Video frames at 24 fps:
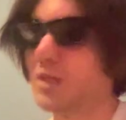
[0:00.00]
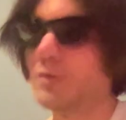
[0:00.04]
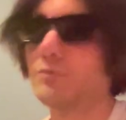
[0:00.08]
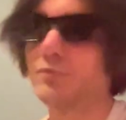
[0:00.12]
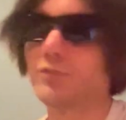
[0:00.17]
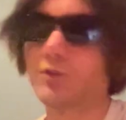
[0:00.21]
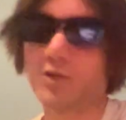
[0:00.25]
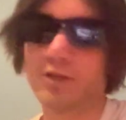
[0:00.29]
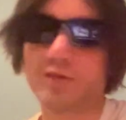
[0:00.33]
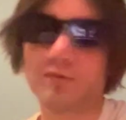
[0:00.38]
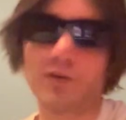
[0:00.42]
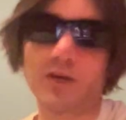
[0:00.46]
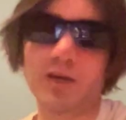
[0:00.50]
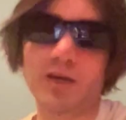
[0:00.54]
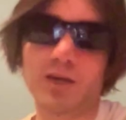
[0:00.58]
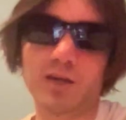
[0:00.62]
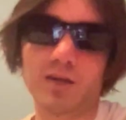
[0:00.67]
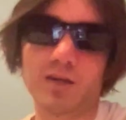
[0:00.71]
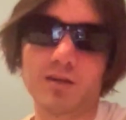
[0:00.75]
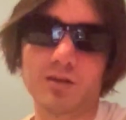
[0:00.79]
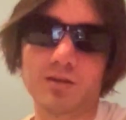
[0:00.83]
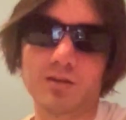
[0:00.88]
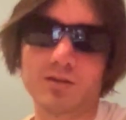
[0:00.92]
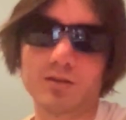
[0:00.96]
free of
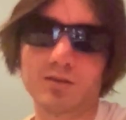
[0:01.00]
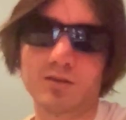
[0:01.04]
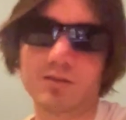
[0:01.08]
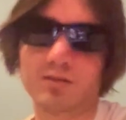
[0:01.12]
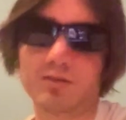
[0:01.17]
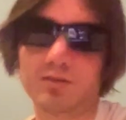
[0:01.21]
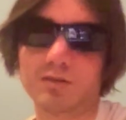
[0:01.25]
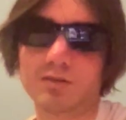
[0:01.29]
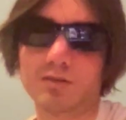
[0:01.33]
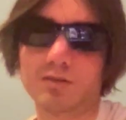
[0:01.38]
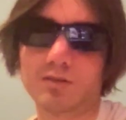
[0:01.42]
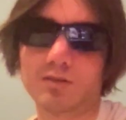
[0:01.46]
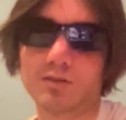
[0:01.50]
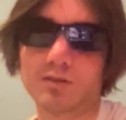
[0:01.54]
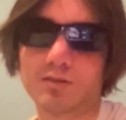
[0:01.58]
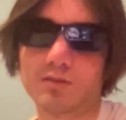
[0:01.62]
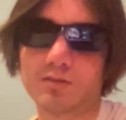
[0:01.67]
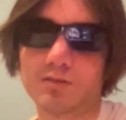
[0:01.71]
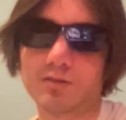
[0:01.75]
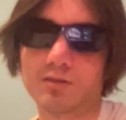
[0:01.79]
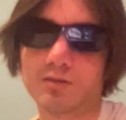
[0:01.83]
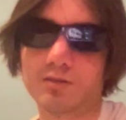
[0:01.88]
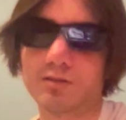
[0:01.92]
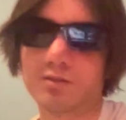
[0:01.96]
hate.
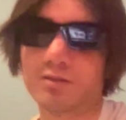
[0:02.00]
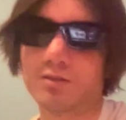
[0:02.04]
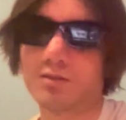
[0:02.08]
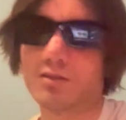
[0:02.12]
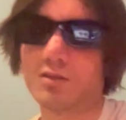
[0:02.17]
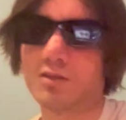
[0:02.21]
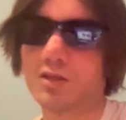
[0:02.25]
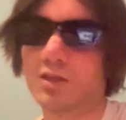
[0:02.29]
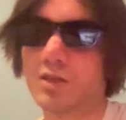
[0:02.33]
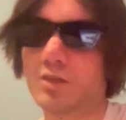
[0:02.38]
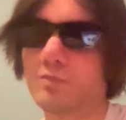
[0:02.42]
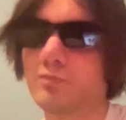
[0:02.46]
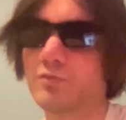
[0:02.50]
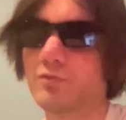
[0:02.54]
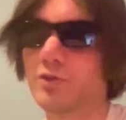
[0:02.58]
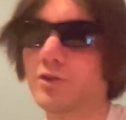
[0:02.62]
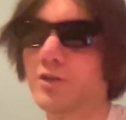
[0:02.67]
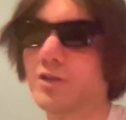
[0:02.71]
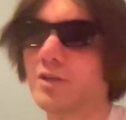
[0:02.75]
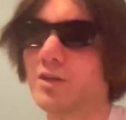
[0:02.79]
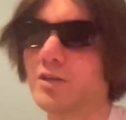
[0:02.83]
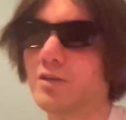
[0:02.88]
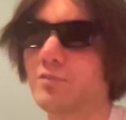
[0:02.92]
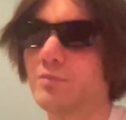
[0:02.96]
Keep
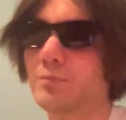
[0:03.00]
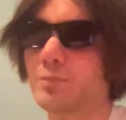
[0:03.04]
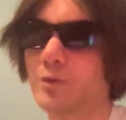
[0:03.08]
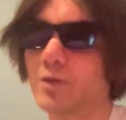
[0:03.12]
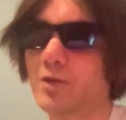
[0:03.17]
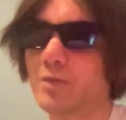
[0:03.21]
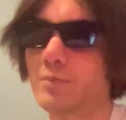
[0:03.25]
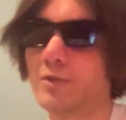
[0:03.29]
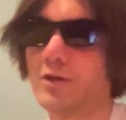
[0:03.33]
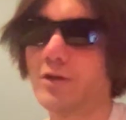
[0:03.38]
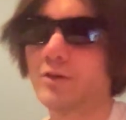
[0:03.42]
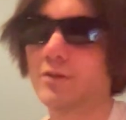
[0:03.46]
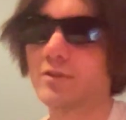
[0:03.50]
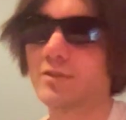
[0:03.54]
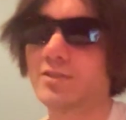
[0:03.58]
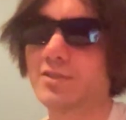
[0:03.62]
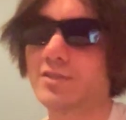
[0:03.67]
free of premarital